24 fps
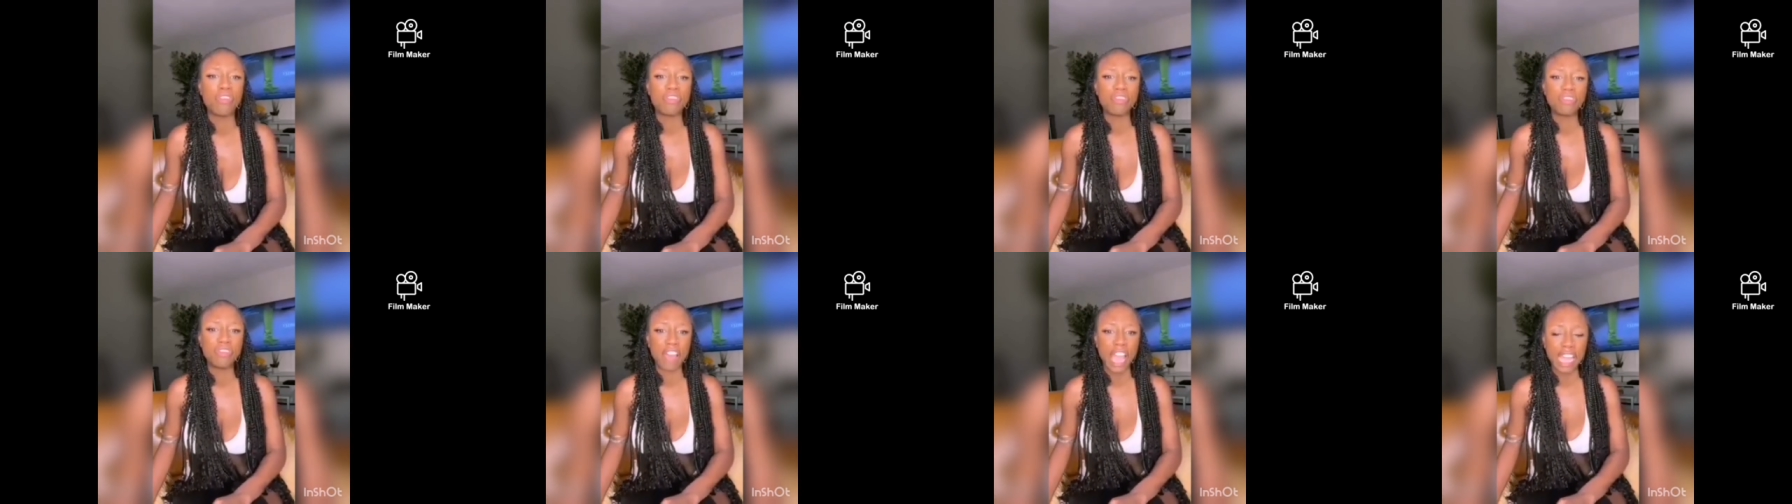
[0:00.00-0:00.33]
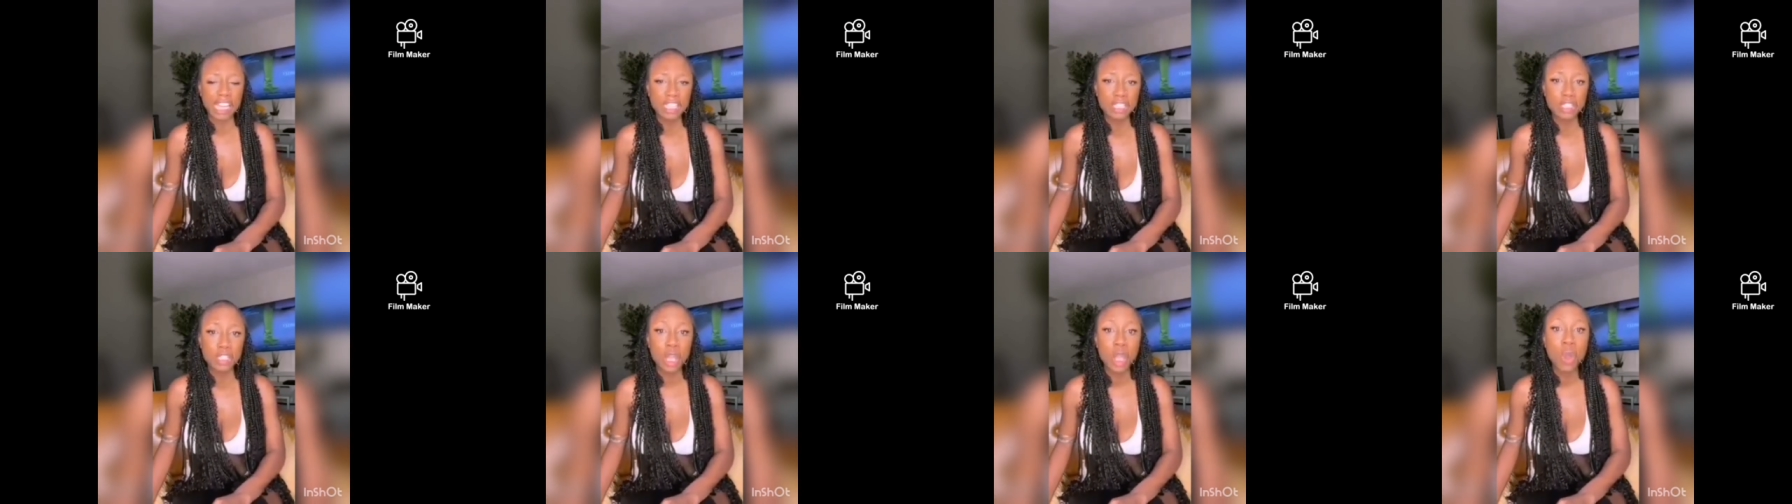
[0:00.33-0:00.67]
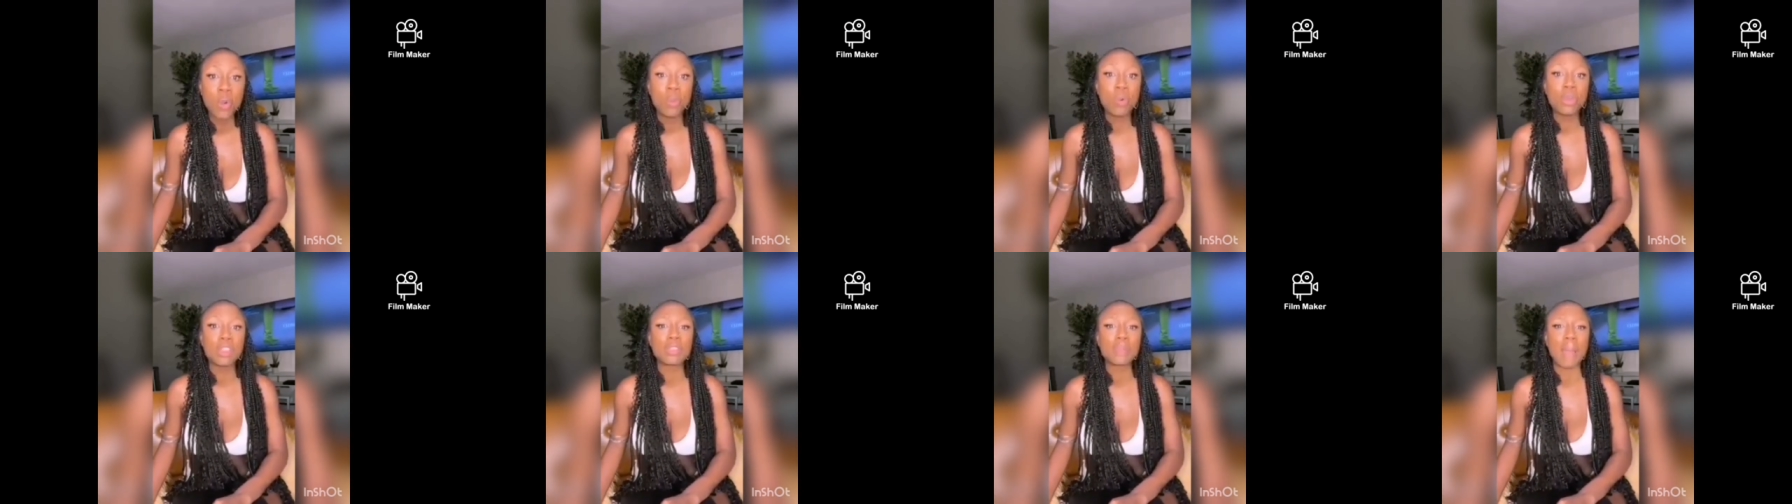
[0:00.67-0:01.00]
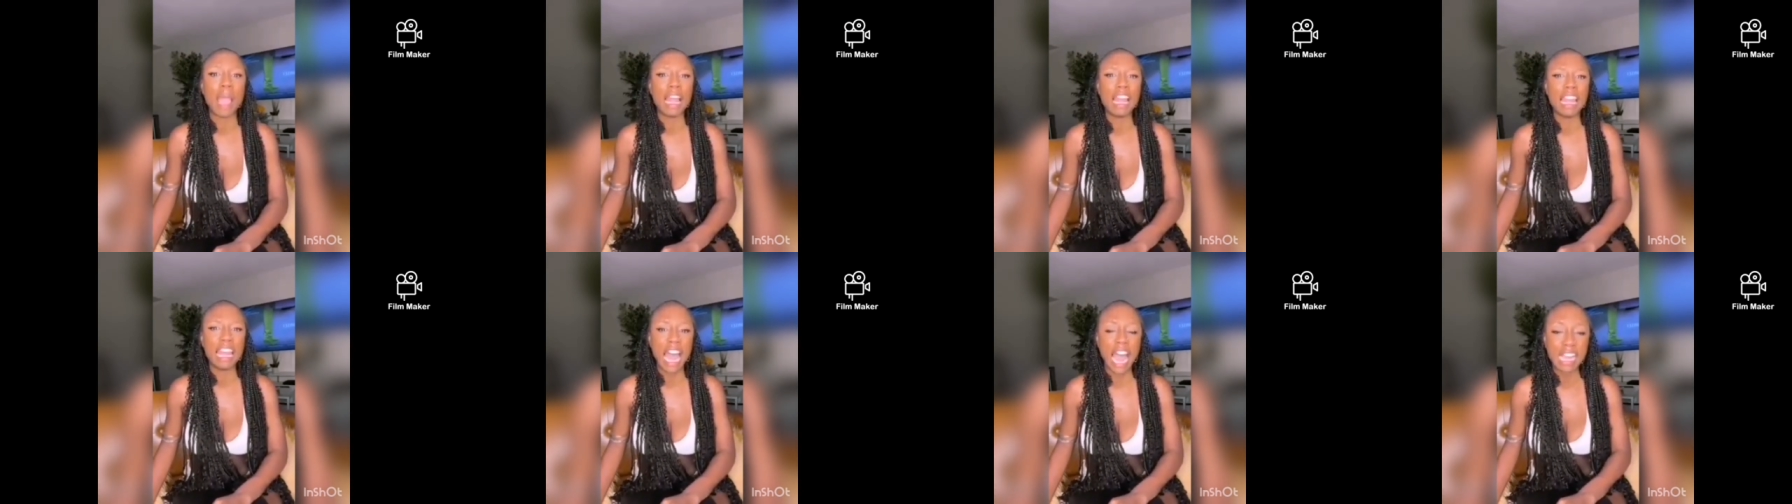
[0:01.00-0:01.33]
fight with
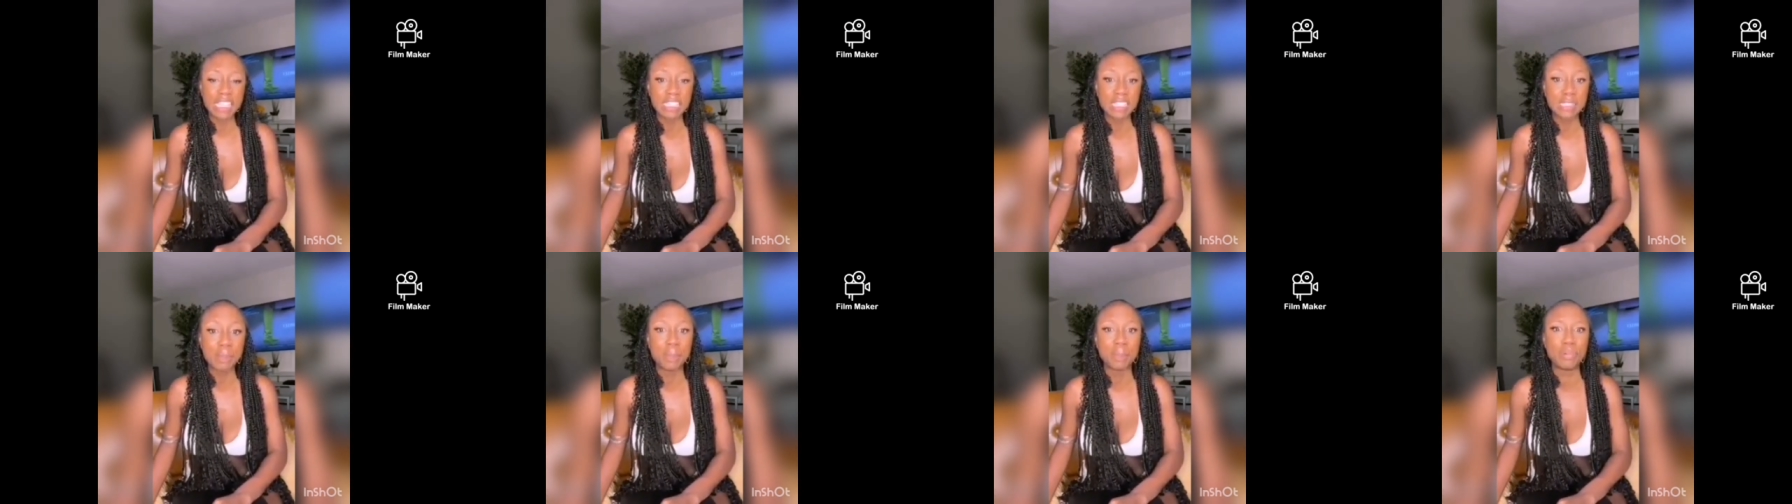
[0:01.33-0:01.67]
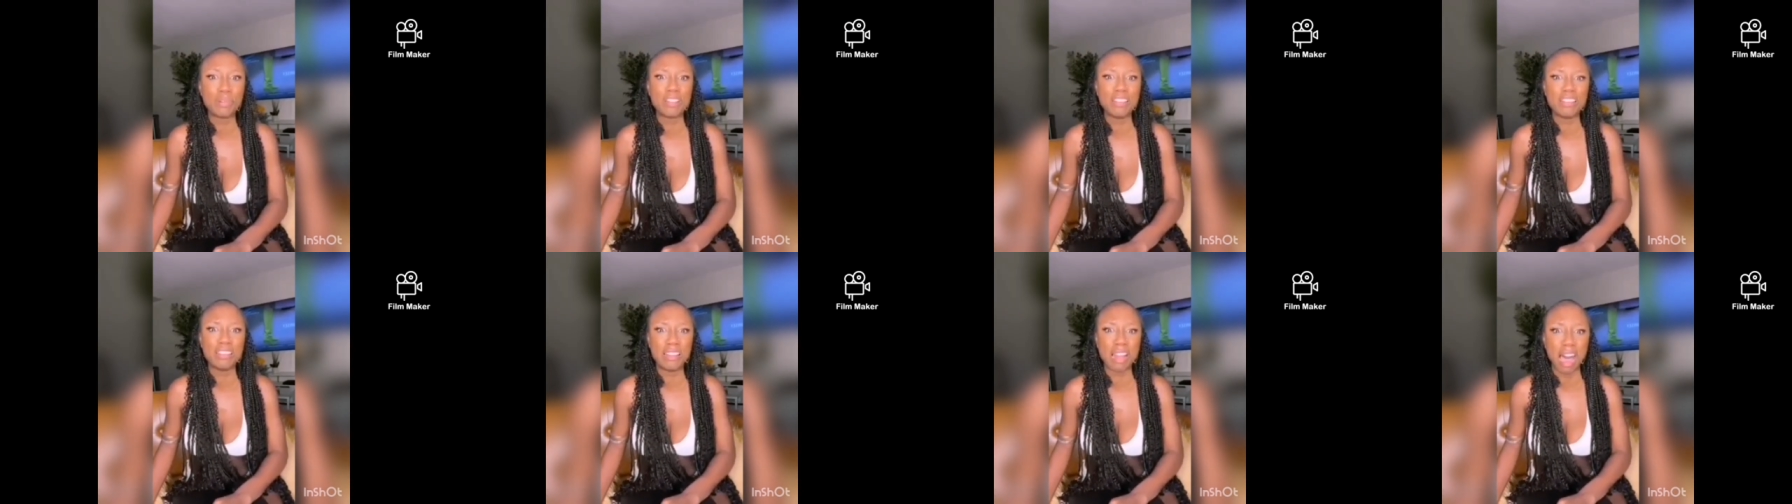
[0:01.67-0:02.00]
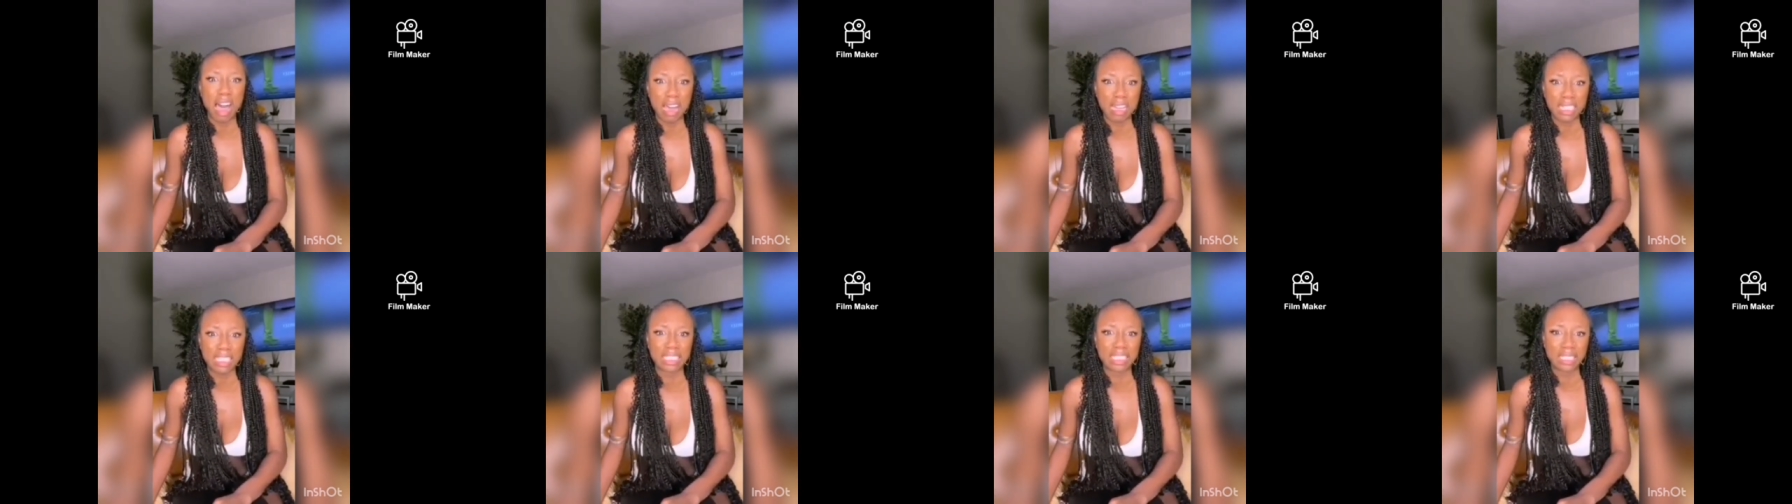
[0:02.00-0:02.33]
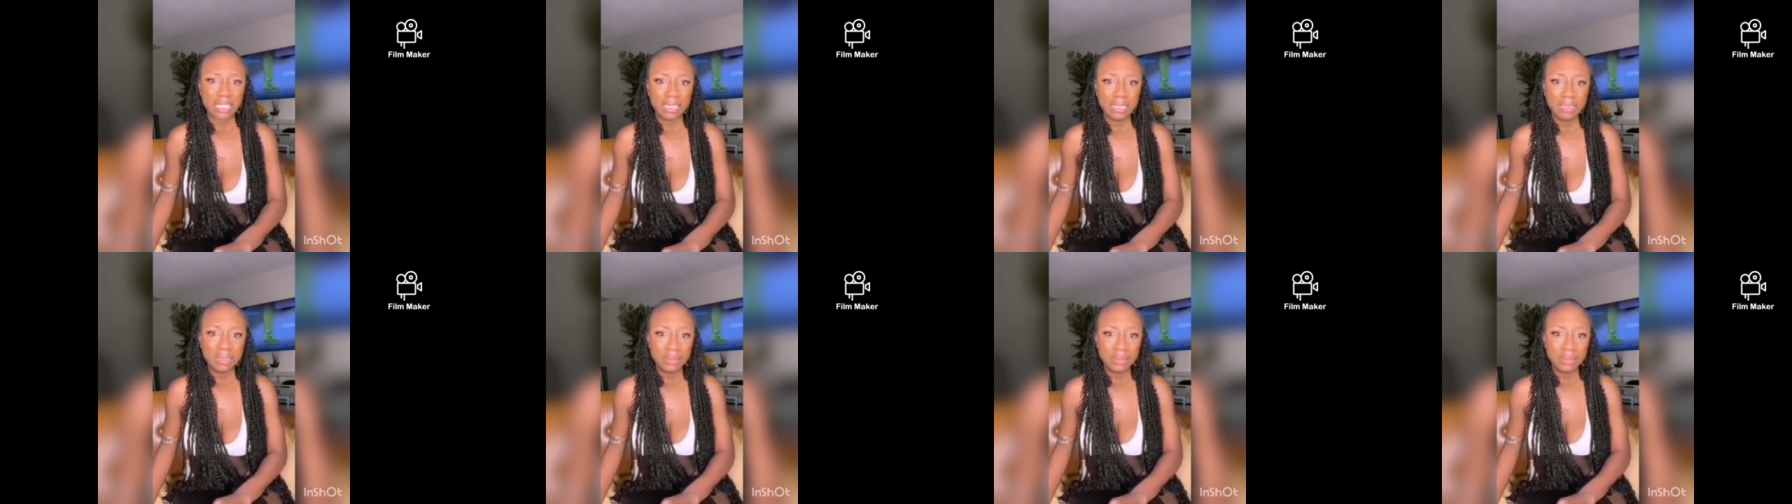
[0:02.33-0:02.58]
my last blood.